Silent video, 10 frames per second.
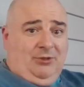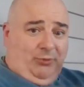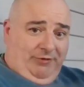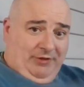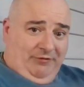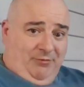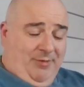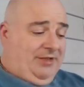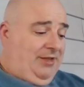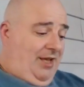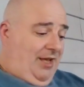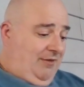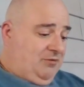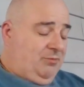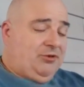We've lived many
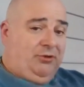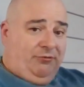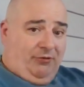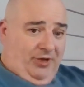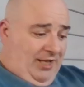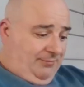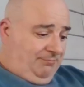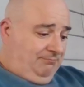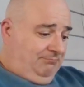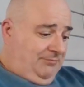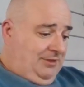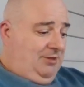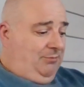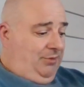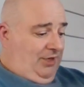lives, but you've forgotten,
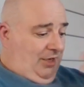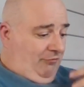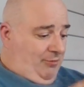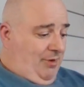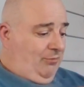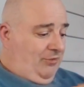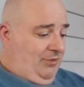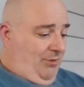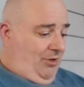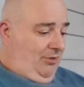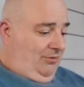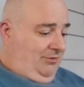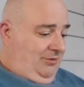but I remember them all.